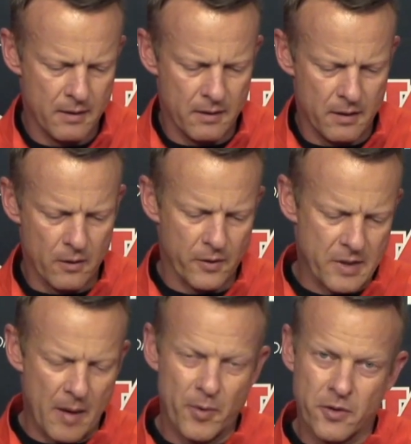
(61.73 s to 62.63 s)
you know, there's
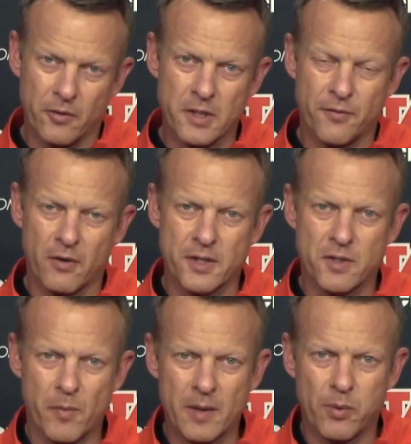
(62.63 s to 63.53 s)
opportunities for us to
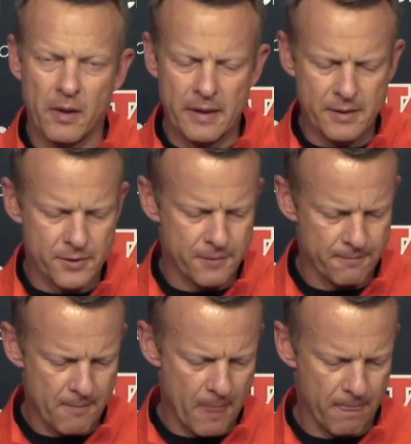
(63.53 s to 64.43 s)
make plays.
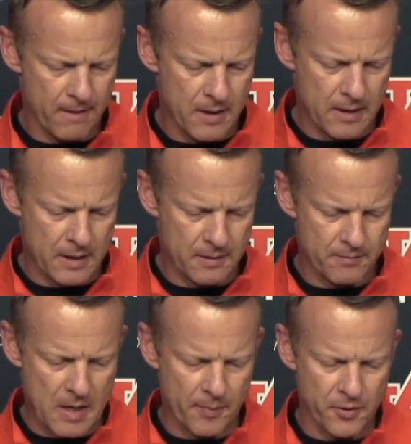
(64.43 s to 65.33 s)

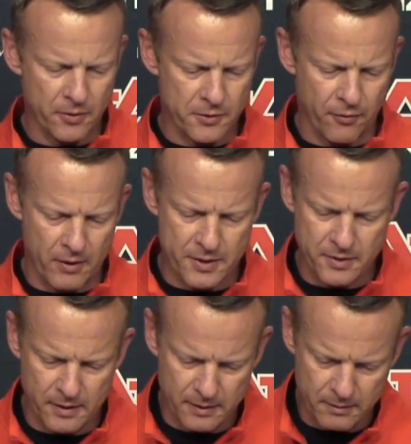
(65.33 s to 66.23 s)
Opportunities for us
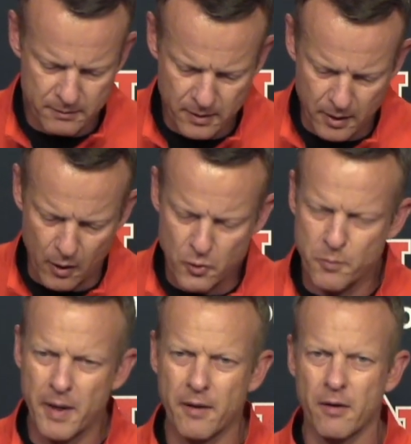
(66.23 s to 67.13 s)
to coach
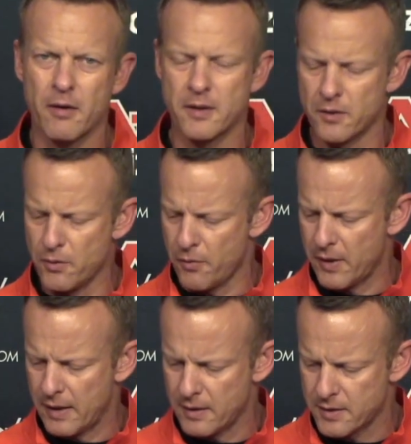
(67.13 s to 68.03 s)
better and to do
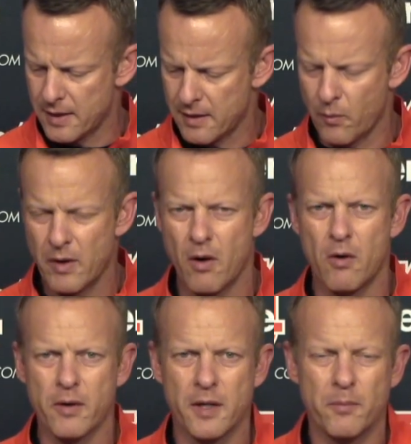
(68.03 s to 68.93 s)
things that we all
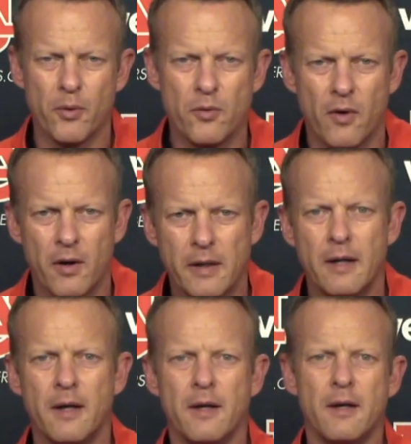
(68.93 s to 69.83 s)
can improve on,
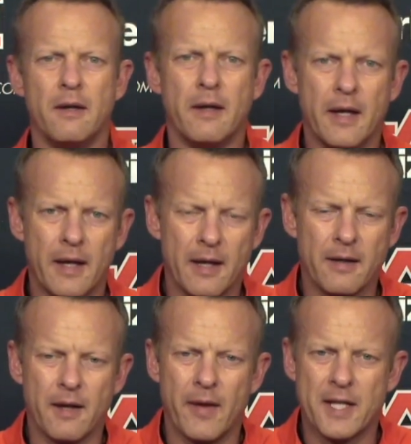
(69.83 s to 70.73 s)

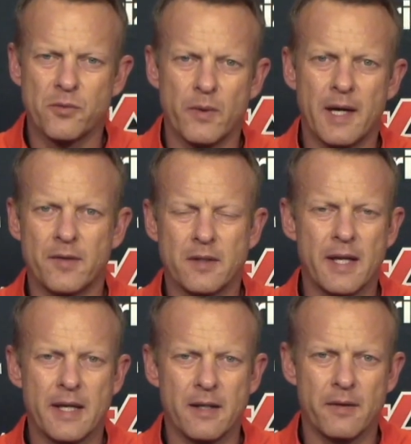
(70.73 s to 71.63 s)
and that's what we have to
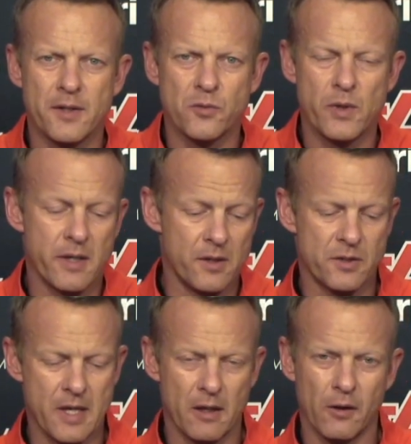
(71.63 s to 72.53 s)
take into this week. You just
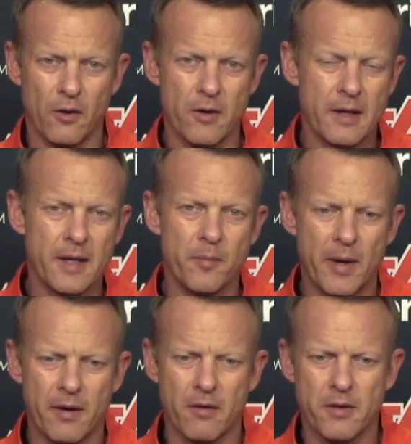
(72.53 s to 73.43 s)
got to learn and get
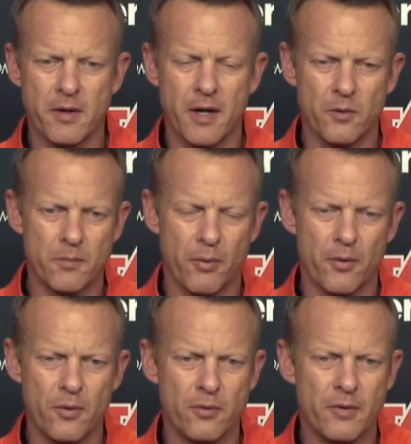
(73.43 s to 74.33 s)
better. You got to
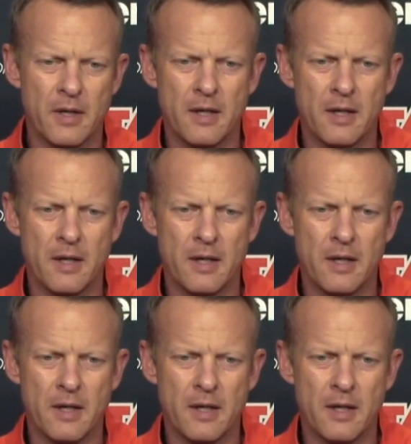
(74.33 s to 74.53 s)
improve